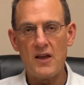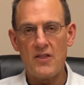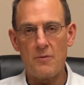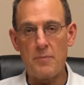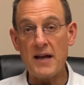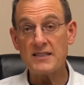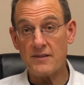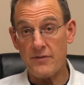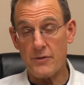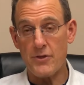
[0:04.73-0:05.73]
The base
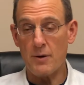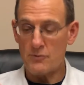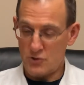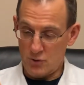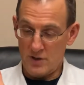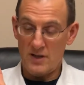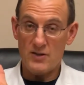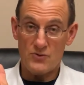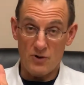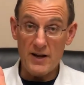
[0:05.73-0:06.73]
of the thumb joint
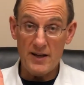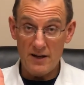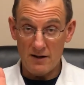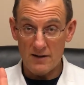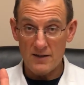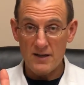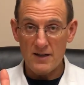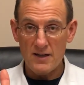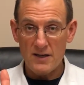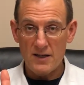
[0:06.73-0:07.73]
is right here.
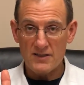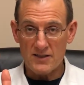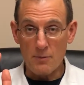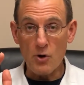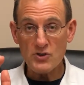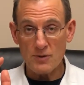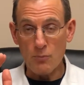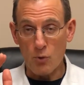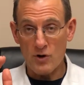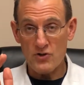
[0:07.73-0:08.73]
It's the most
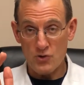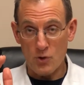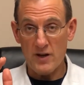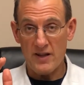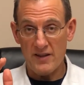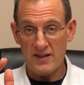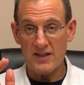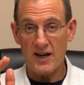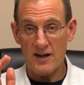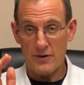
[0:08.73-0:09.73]
important joint in the
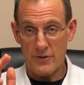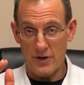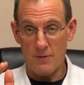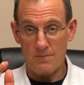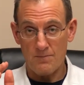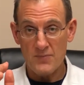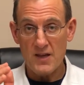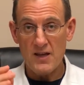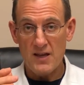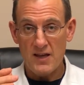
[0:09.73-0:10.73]
entire thumb.
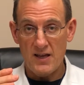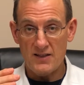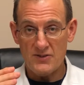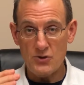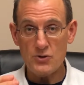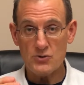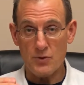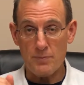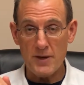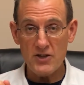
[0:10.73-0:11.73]
It's used
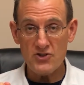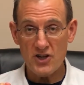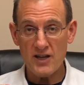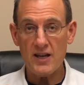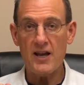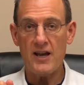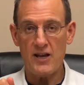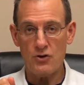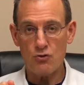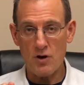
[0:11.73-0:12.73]
with pinching
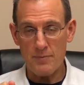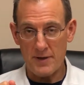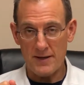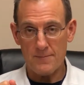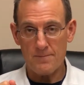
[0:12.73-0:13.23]
and gripping.